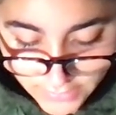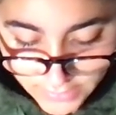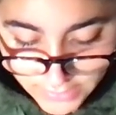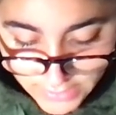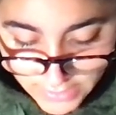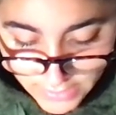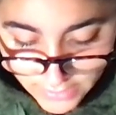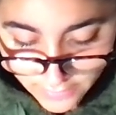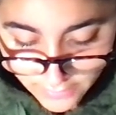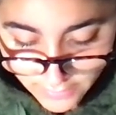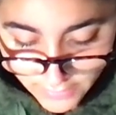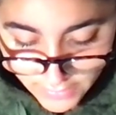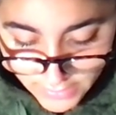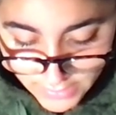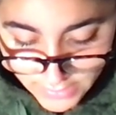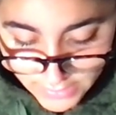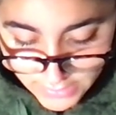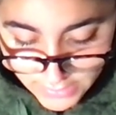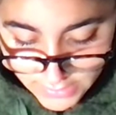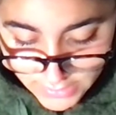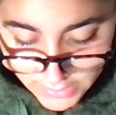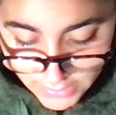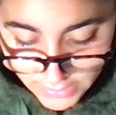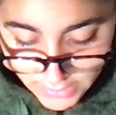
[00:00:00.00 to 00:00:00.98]
They
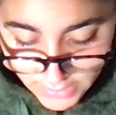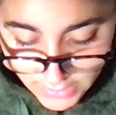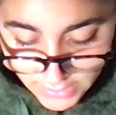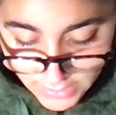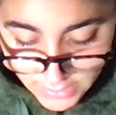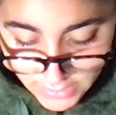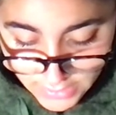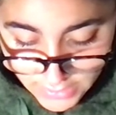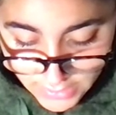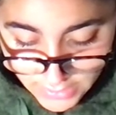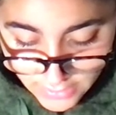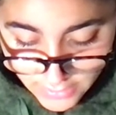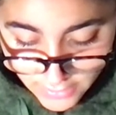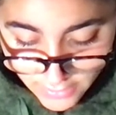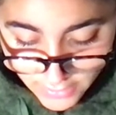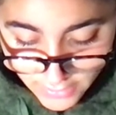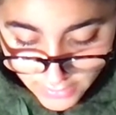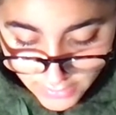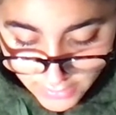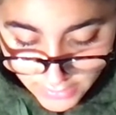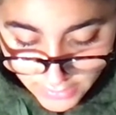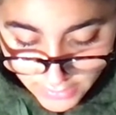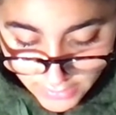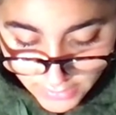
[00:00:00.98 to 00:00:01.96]
raise the
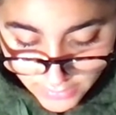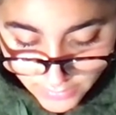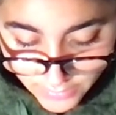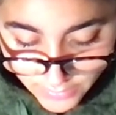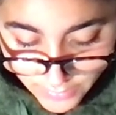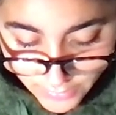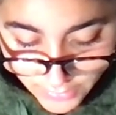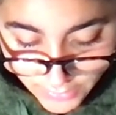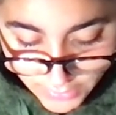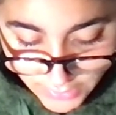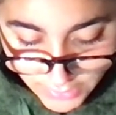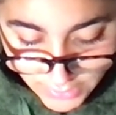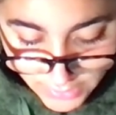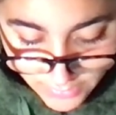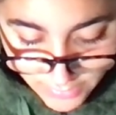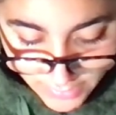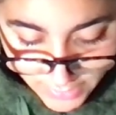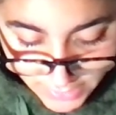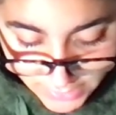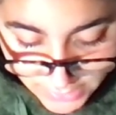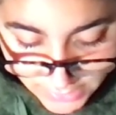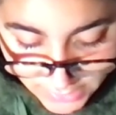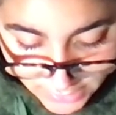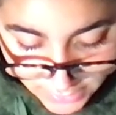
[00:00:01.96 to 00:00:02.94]
garden and put the
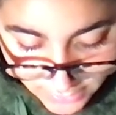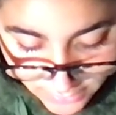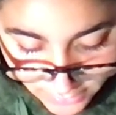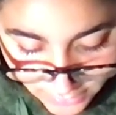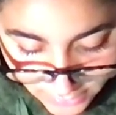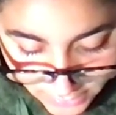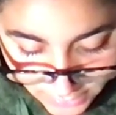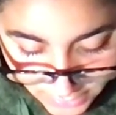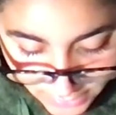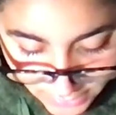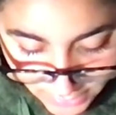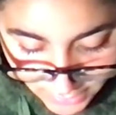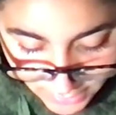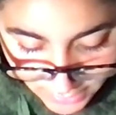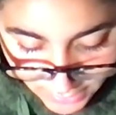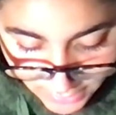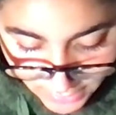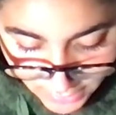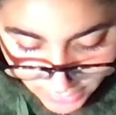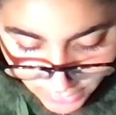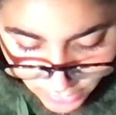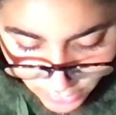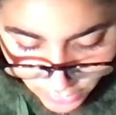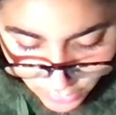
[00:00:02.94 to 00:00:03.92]
basket on the head
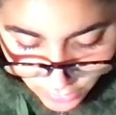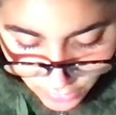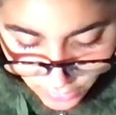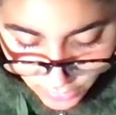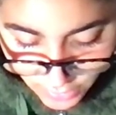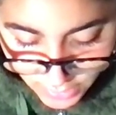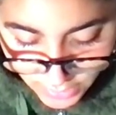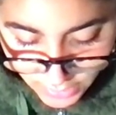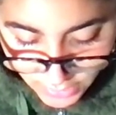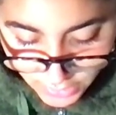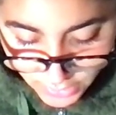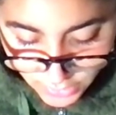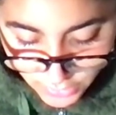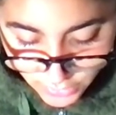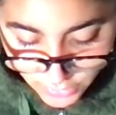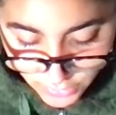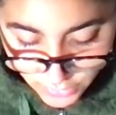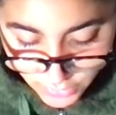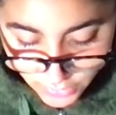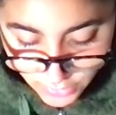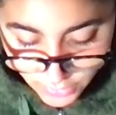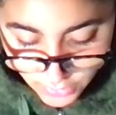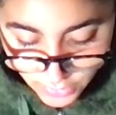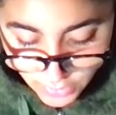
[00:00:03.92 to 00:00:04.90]
and go in
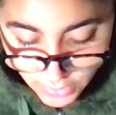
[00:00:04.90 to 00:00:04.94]
the